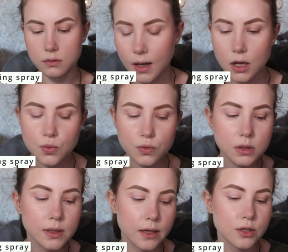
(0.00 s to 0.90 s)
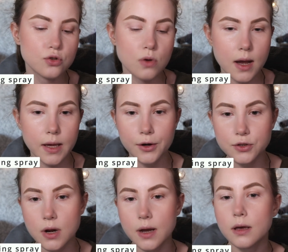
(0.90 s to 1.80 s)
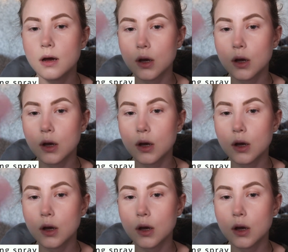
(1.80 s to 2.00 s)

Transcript: and I don't really let it air dry.